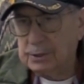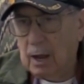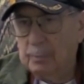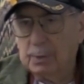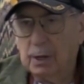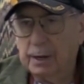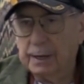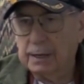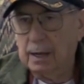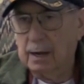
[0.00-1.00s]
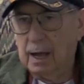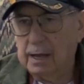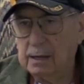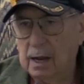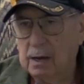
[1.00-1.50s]
stopped hunting, and
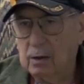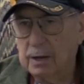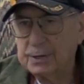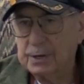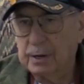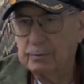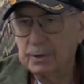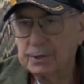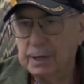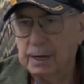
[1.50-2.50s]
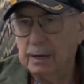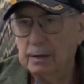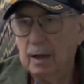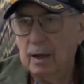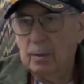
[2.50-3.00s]
I lost interest in it.
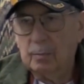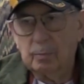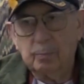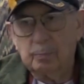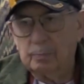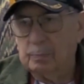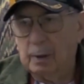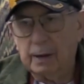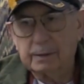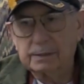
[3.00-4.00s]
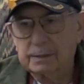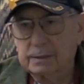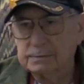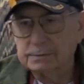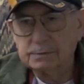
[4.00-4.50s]
But
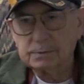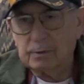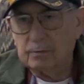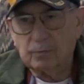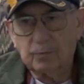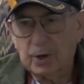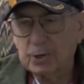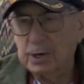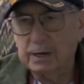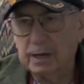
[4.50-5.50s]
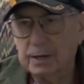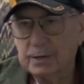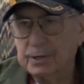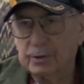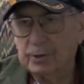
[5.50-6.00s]
fishing
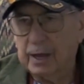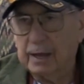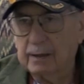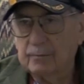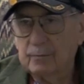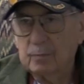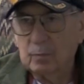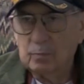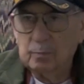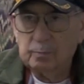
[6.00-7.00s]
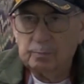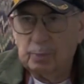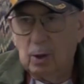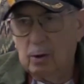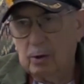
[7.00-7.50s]
is the thing.
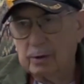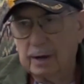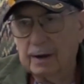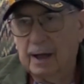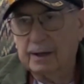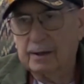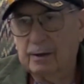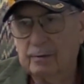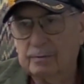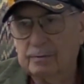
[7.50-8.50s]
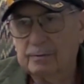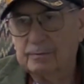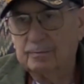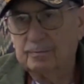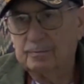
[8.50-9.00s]
Paul Hook and I go
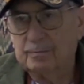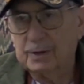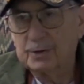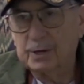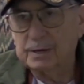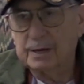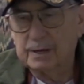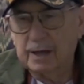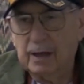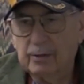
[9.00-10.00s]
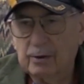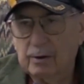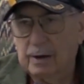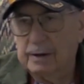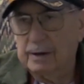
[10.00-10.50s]
fishing
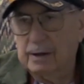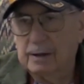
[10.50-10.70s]
together, and